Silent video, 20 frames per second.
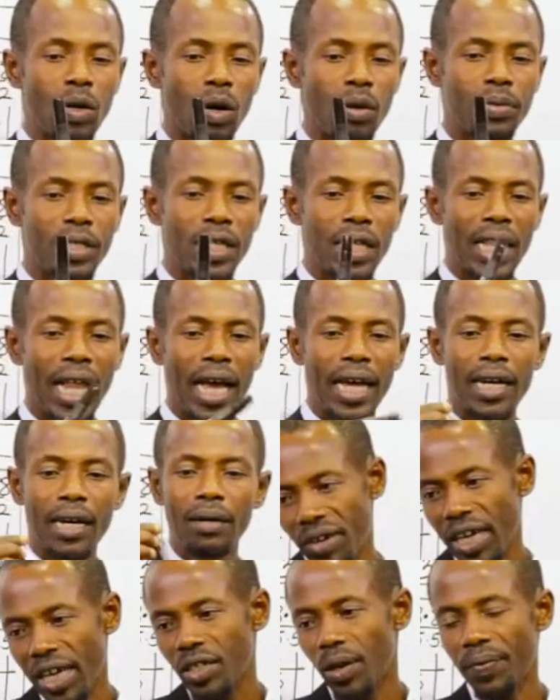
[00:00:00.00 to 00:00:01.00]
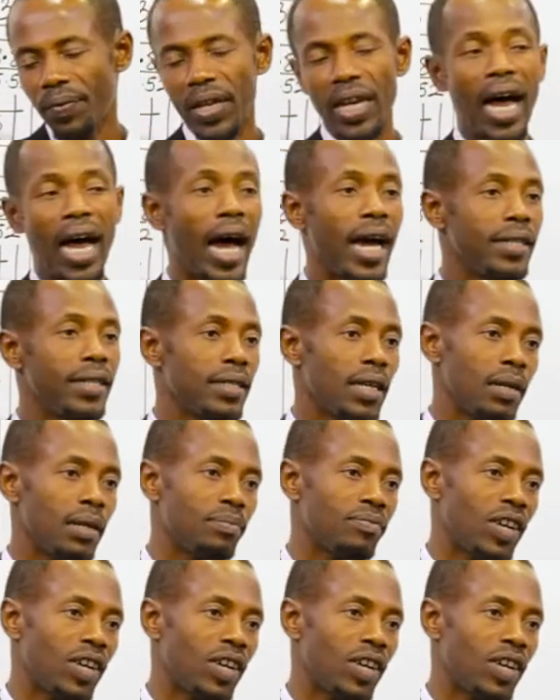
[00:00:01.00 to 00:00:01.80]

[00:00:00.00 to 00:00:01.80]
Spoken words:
object like price of an item,